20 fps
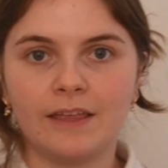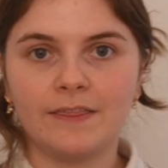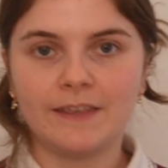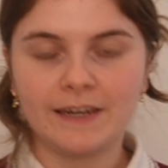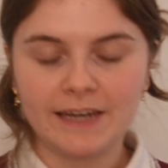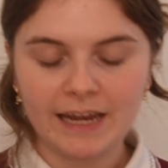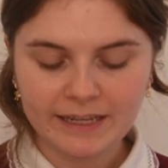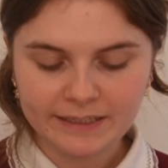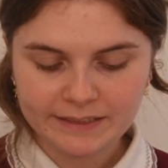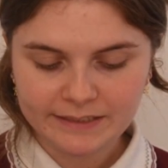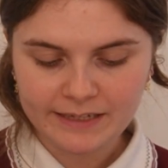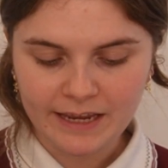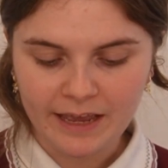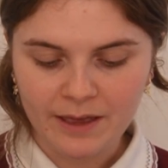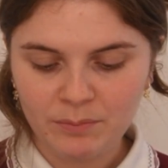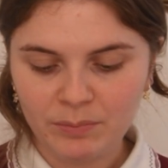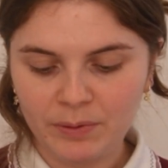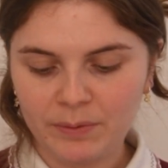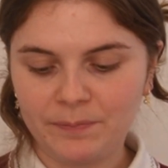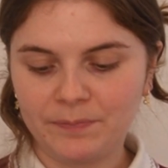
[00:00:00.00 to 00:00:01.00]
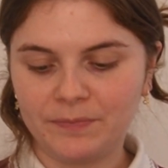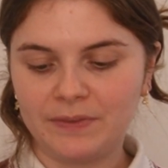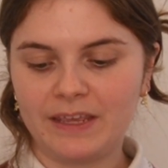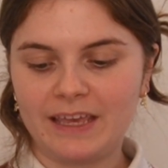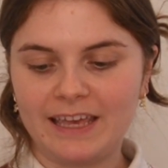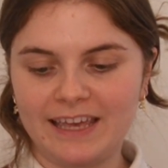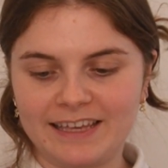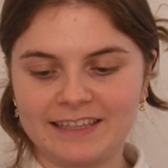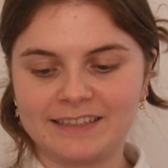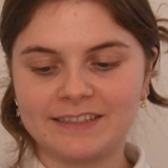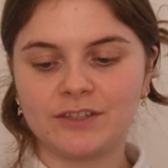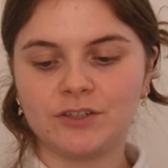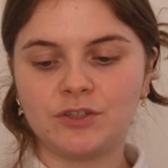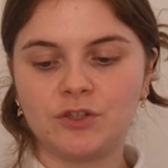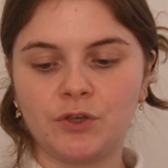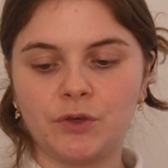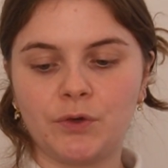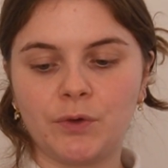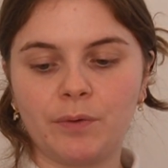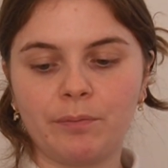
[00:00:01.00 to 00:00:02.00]
The next step is
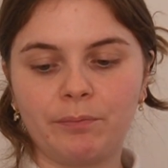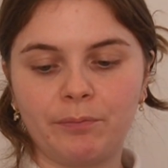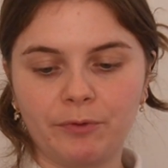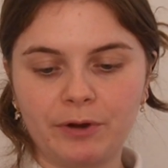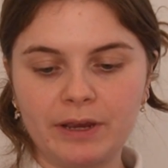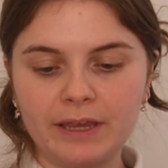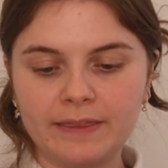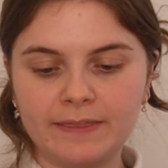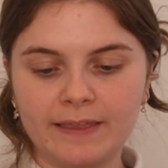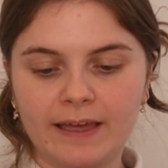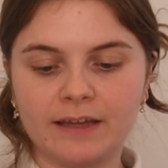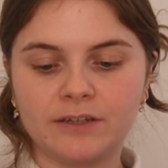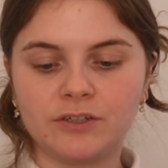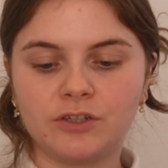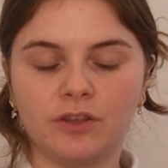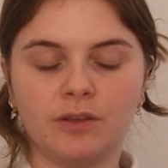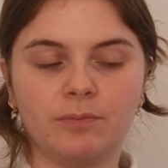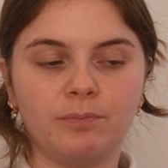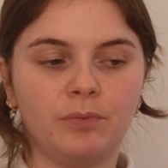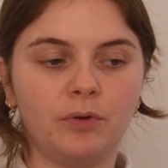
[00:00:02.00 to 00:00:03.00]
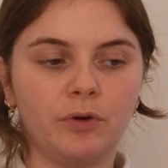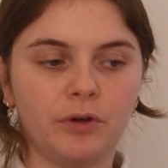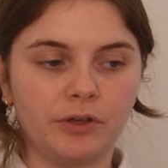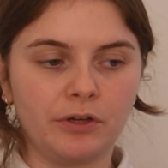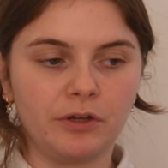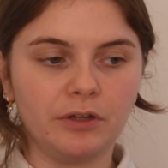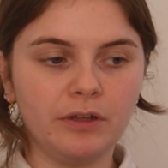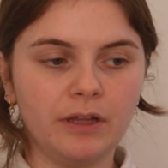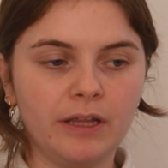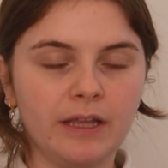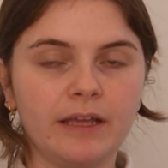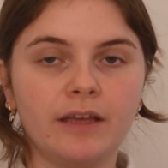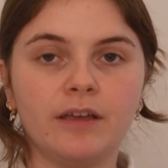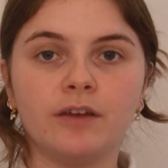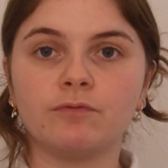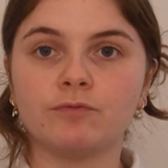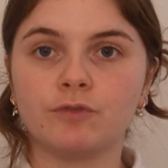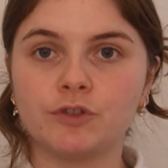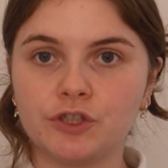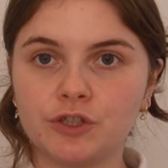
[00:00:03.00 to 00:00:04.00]
to bring that to the boil,
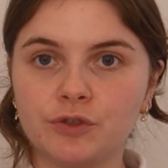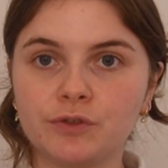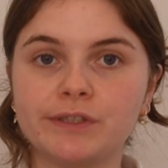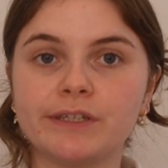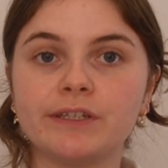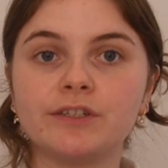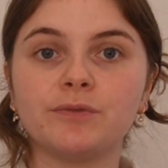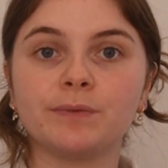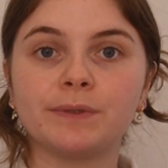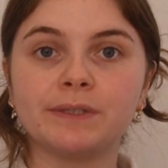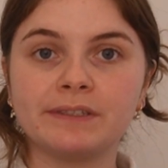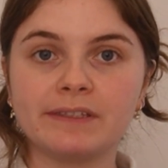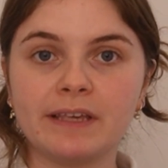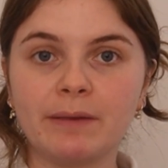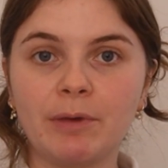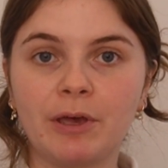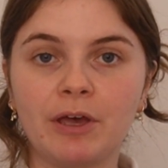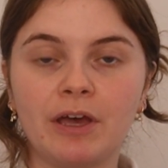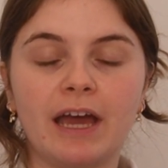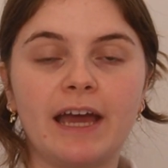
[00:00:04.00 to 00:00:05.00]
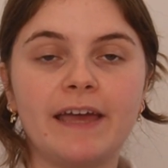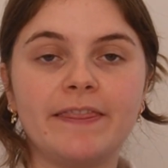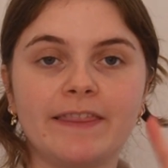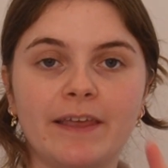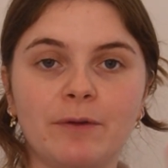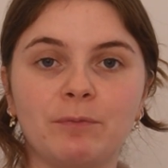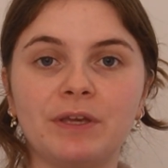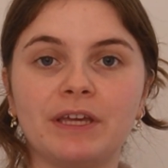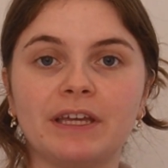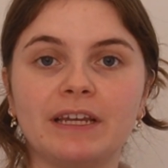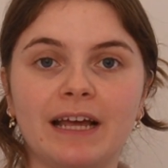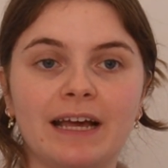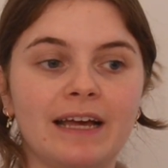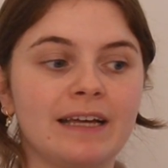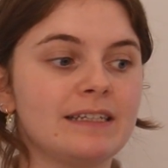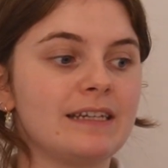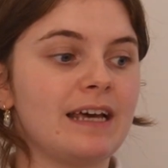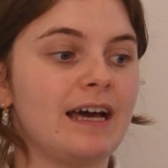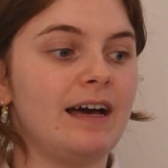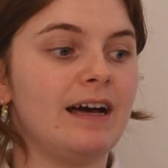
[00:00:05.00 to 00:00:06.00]
reduce it to a simmer, and then we can
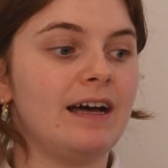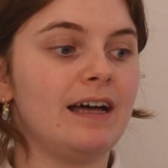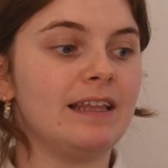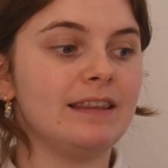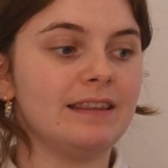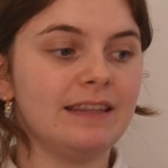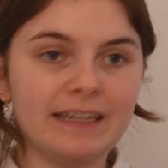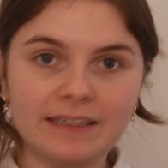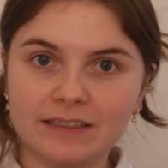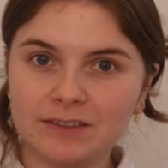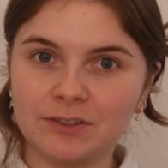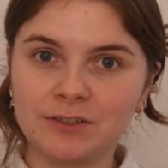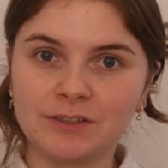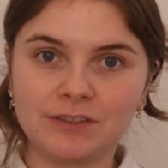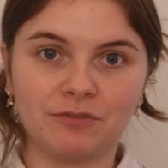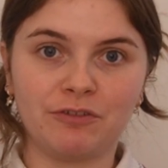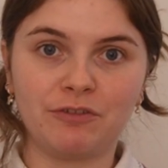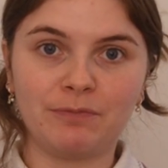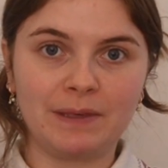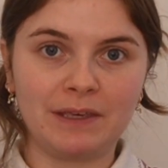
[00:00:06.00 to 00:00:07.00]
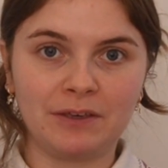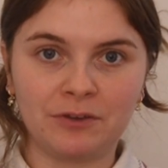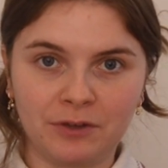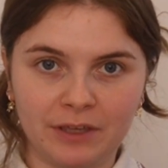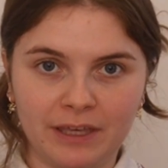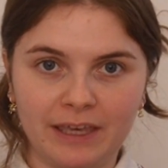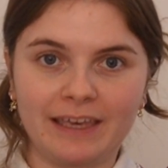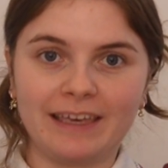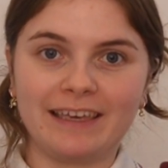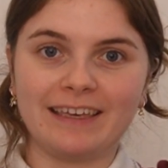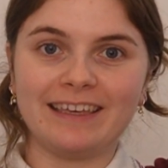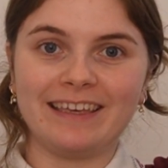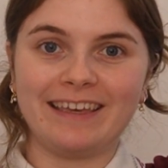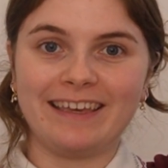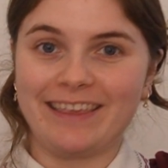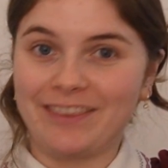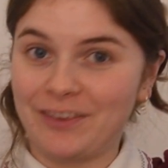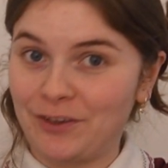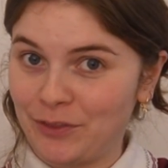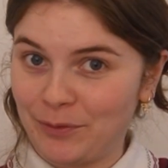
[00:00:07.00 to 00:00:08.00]
add our lentils that we've been cooking
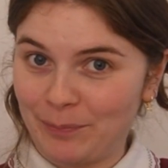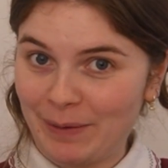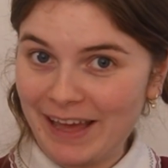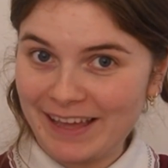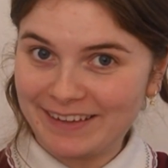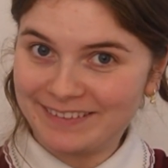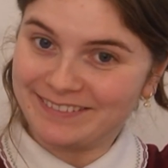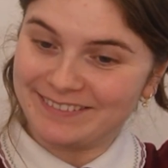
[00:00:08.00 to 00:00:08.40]
in the other pan.